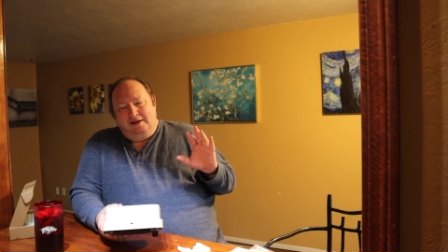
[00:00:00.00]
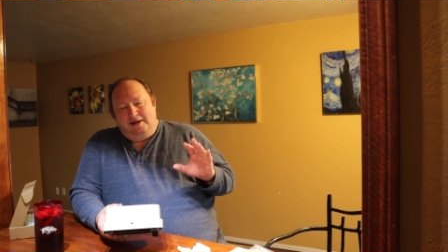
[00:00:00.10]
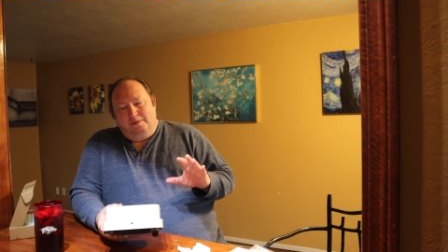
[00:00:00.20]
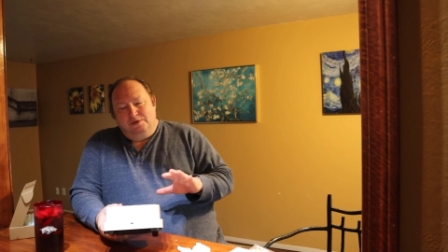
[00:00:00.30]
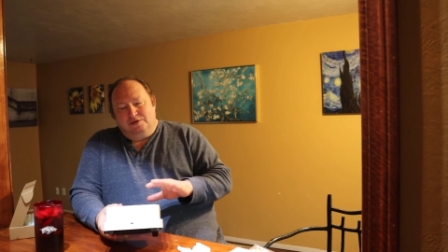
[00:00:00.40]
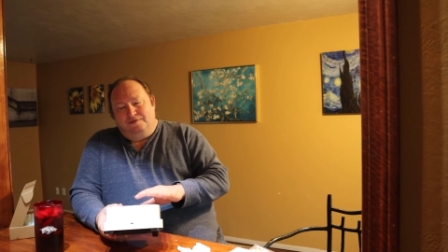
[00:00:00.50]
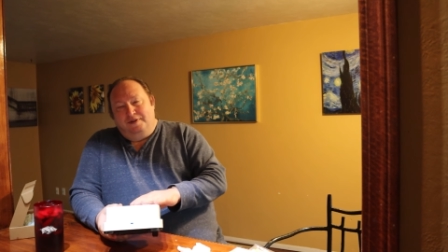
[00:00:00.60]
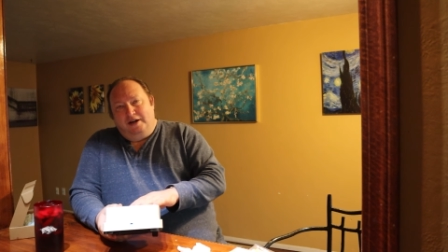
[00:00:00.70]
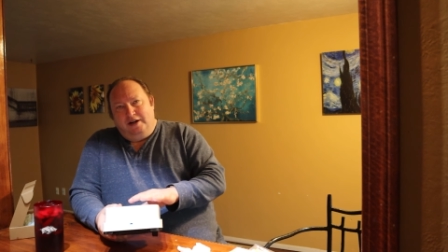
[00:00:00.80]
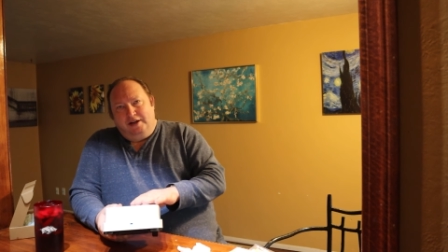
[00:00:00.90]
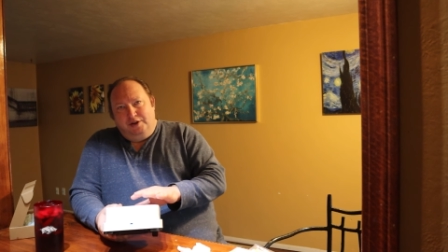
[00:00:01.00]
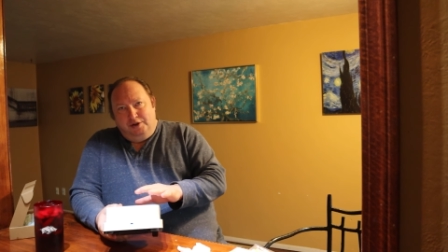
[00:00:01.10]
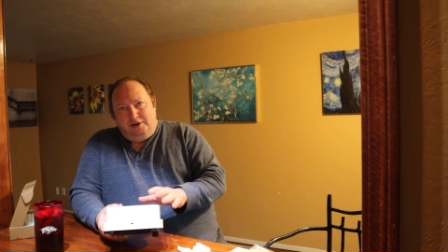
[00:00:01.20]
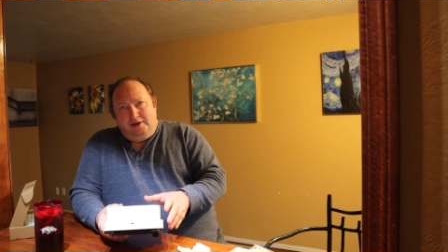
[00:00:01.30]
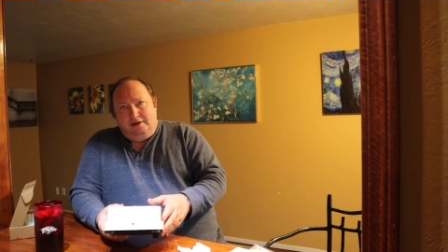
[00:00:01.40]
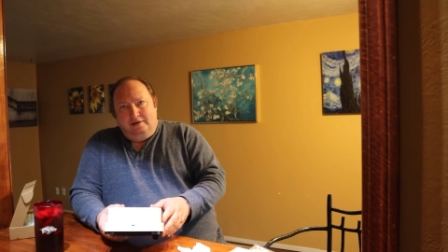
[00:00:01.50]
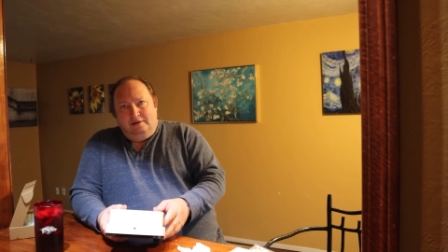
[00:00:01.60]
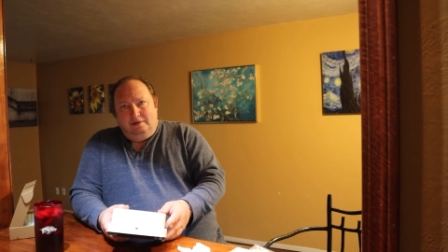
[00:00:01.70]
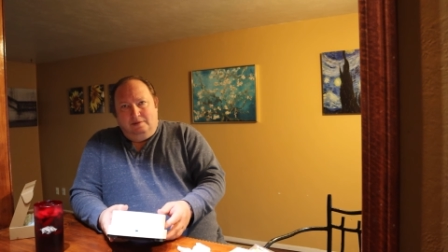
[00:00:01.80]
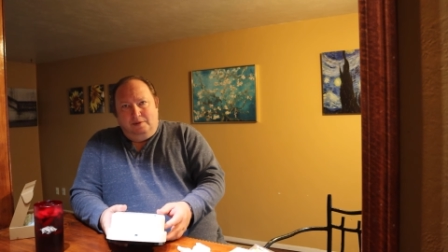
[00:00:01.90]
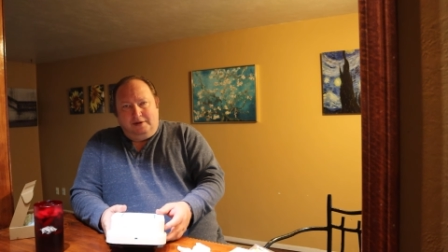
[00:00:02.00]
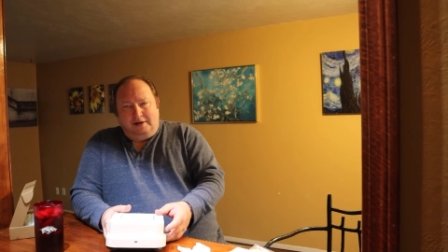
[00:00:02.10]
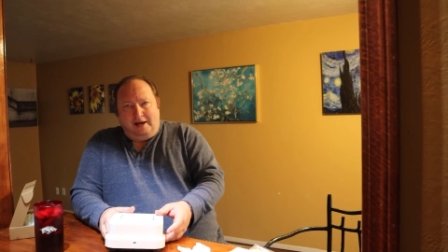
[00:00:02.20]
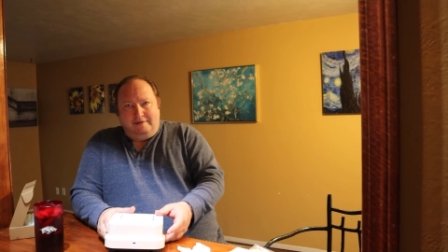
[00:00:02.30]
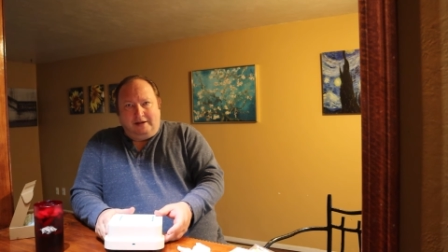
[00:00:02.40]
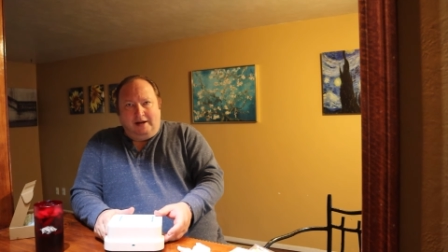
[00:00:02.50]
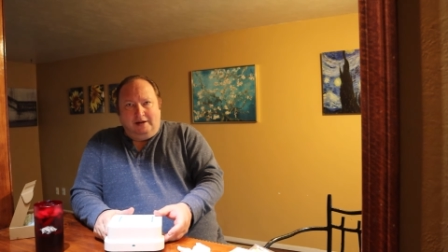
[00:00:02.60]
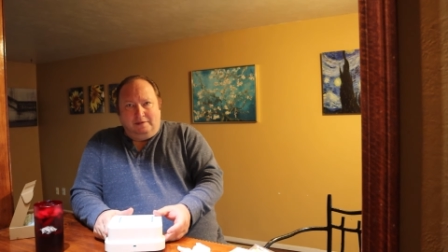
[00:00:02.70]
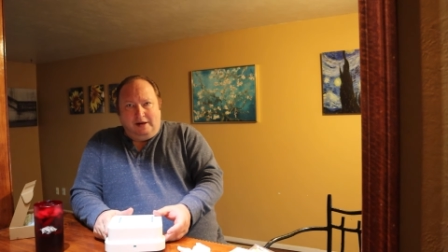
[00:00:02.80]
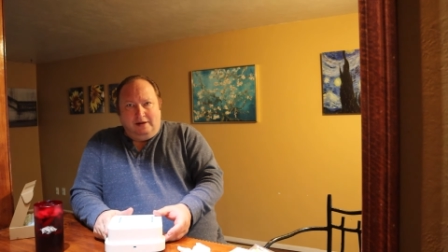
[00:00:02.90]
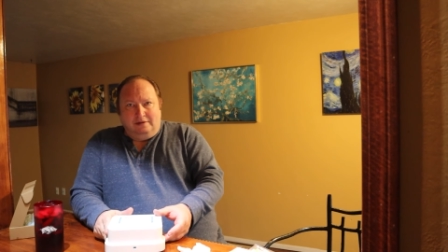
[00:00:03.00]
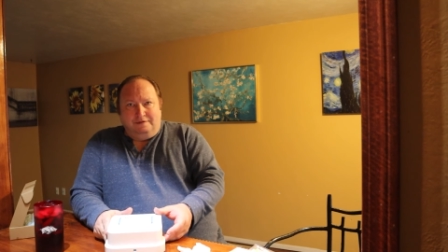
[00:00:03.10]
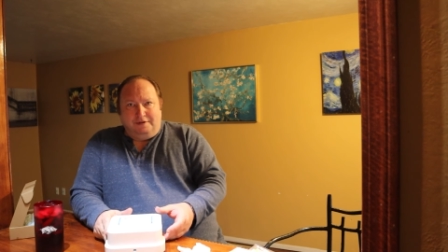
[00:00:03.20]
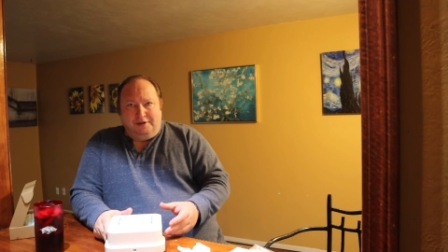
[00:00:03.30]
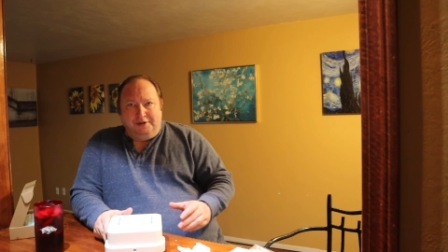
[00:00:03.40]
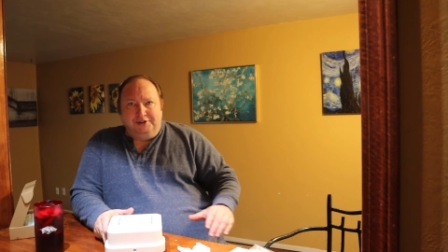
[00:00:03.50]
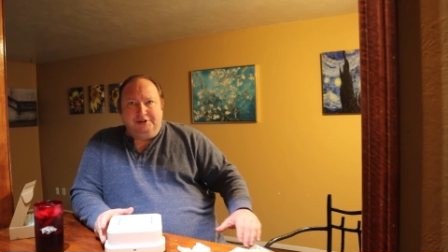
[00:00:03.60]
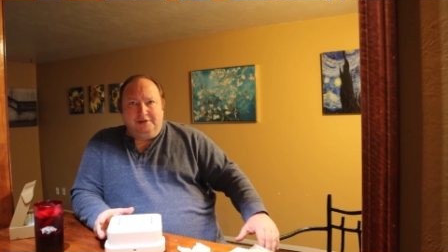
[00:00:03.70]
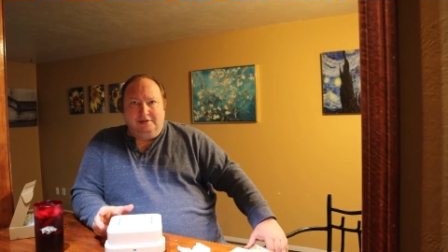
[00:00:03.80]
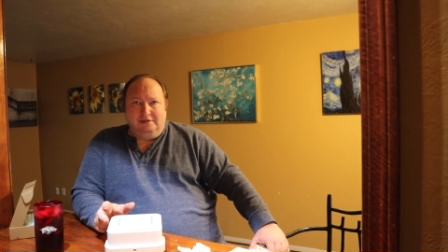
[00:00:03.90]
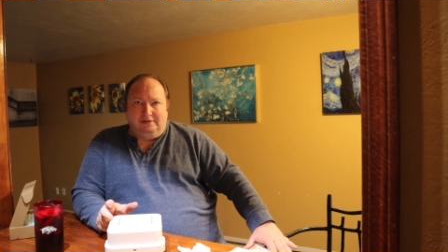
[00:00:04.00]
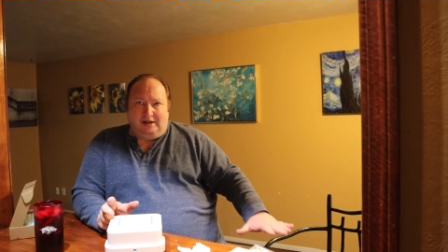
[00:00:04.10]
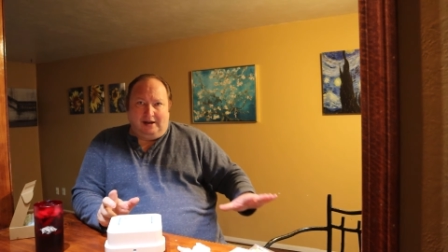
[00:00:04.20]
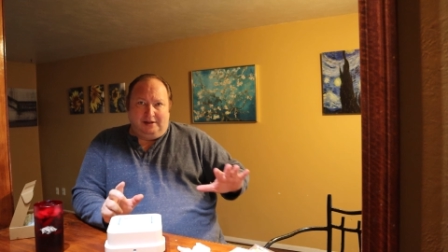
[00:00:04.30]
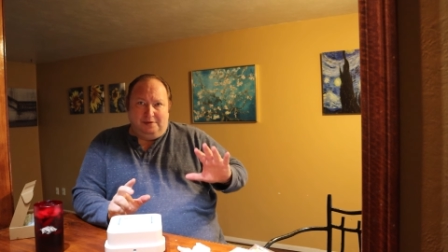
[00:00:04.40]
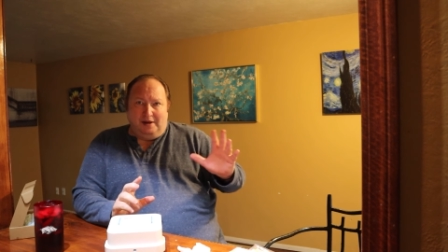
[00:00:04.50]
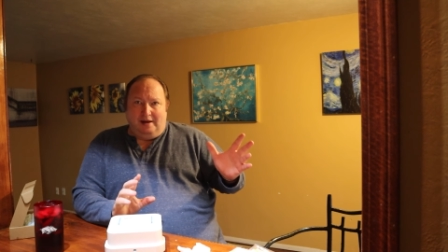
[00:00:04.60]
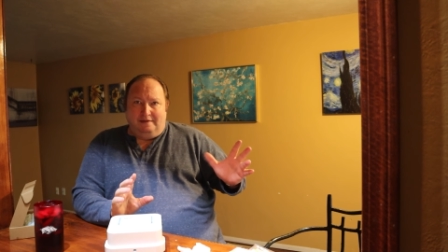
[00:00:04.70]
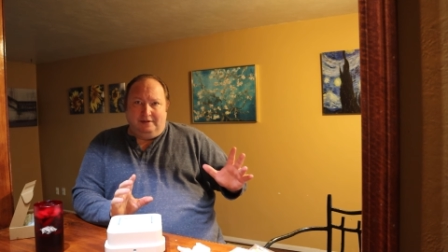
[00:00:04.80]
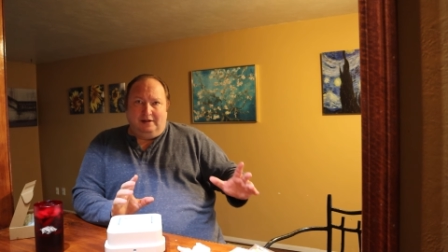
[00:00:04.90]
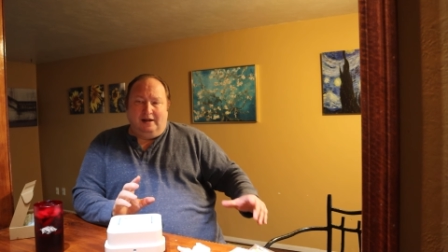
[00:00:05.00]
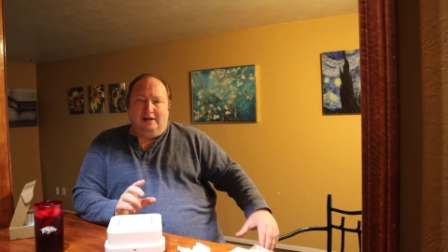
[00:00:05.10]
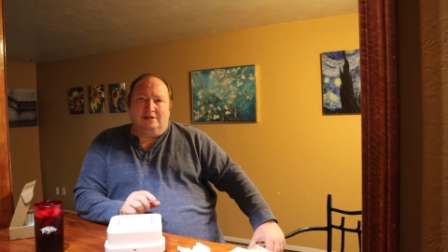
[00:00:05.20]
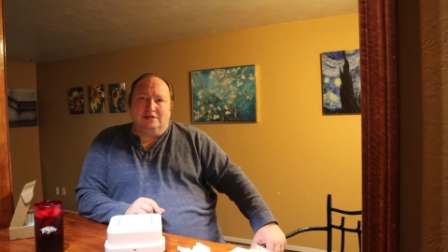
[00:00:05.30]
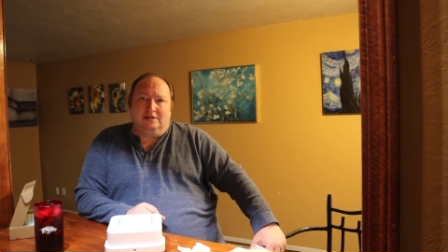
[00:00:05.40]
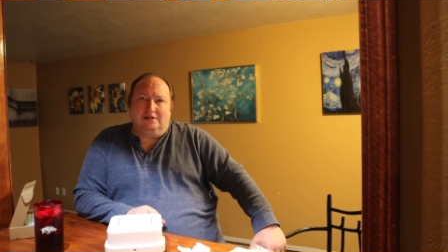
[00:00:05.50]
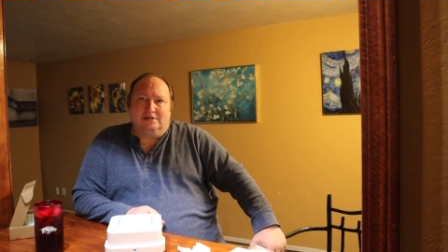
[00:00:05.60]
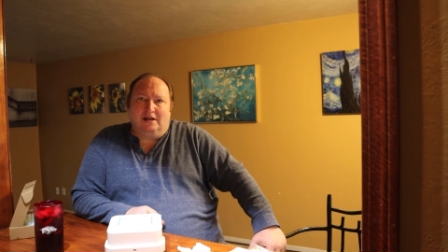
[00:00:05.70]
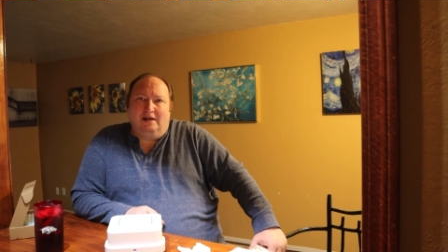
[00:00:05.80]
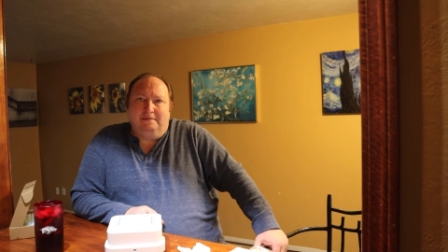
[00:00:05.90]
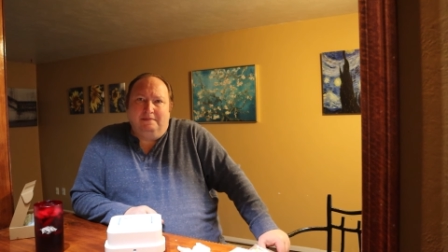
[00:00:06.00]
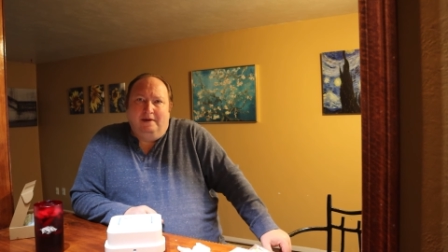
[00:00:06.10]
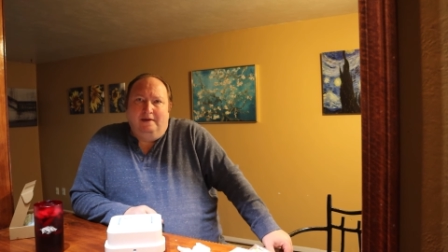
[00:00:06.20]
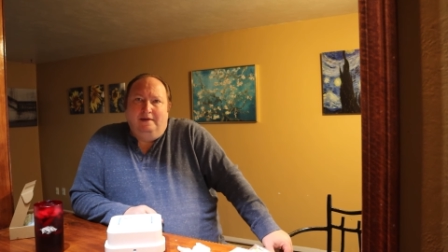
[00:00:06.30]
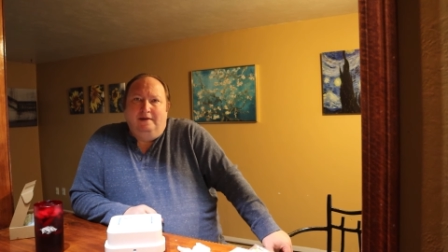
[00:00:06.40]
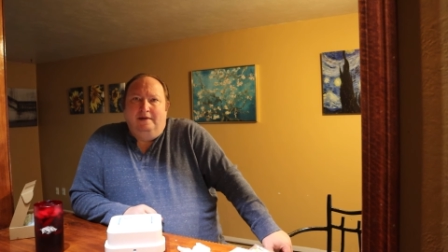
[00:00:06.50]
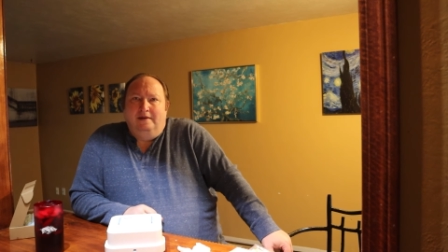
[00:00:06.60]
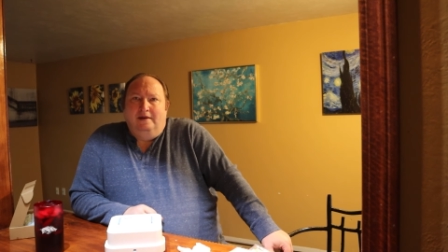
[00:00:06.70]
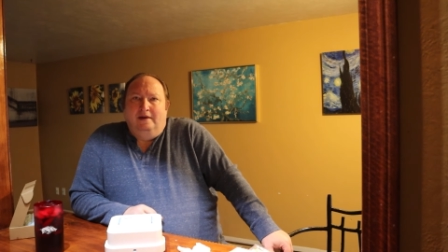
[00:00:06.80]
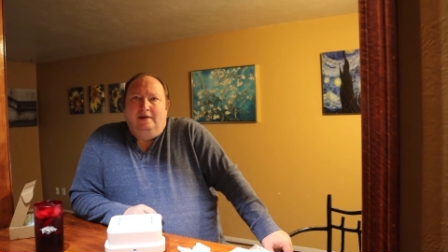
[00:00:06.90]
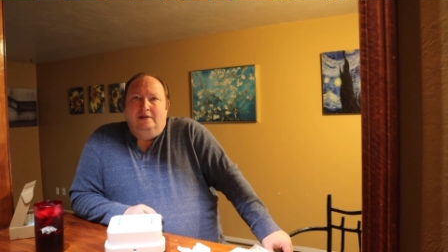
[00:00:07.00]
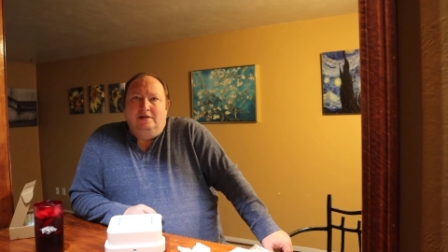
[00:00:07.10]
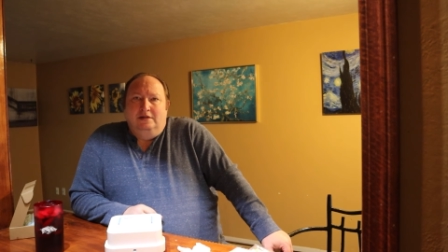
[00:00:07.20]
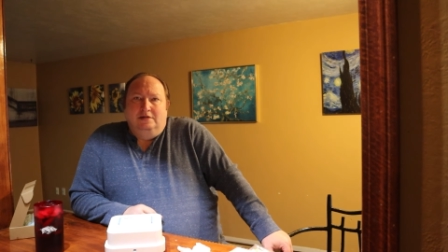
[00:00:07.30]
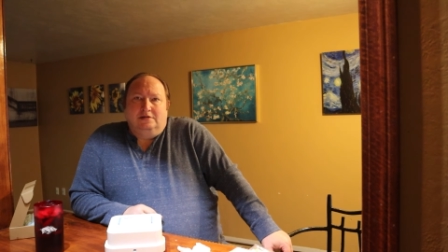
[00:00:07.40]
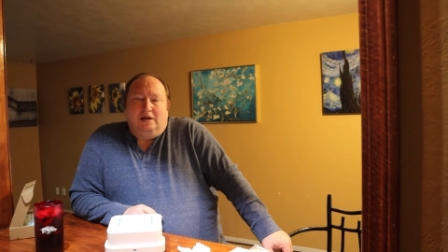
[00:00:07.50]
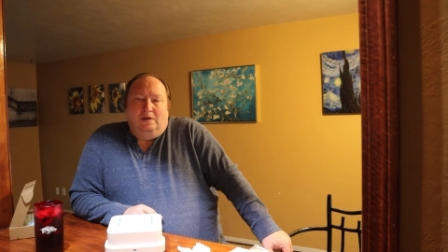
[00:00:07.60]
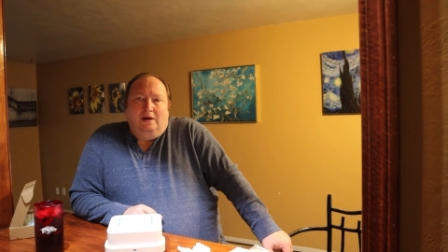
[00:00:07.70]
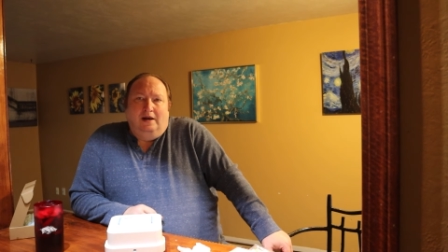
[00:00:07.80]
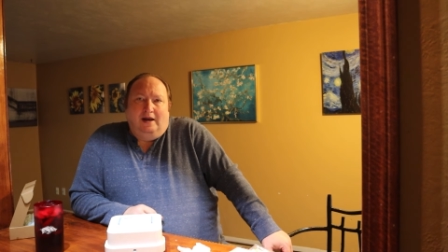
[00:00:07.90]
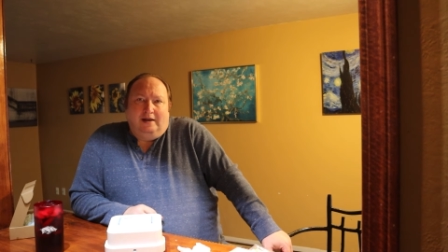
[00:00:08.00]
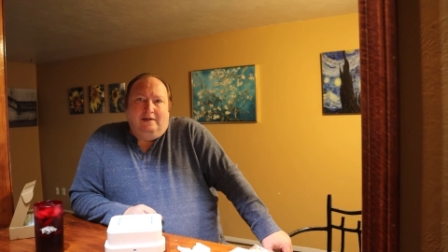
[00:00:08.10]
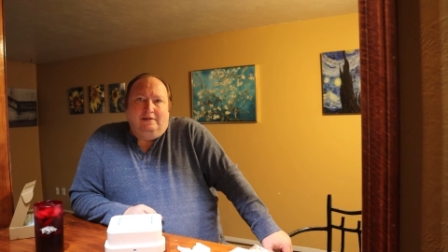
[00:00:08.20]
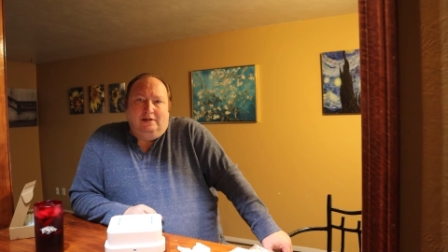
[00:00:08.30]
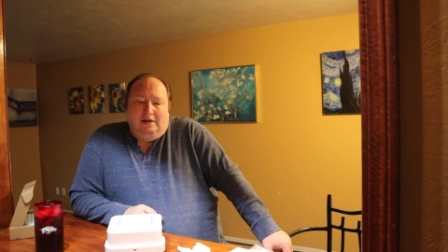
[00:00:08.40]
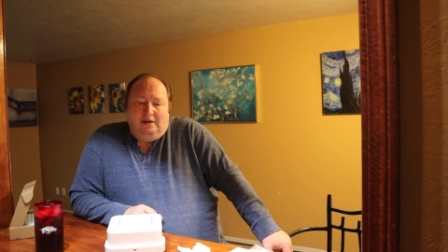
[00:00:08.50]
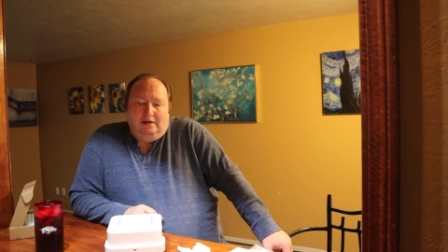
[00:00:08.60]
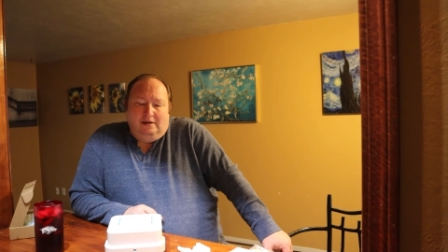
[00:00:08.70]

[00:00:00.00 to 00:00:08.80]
It was very good with navigating around the furniture that I do have in the house at this time. So I give it